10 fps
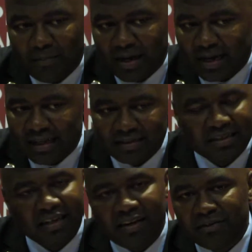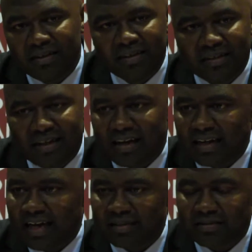My guys did everything that I
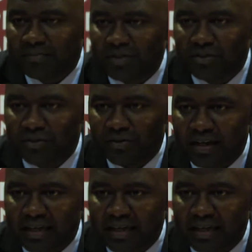could ask them to do.